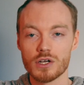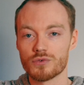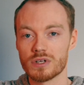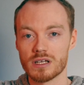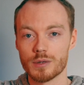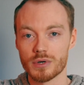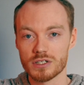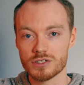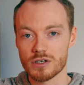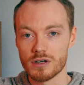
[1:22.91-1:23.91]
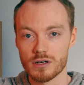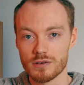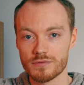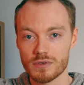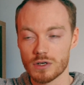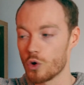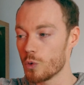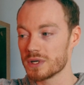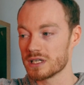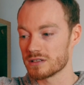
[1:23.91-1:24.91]
reading a bunch of
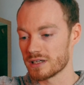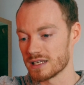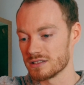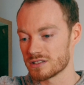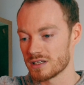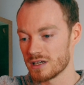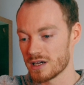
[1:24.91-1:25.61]
opening lines,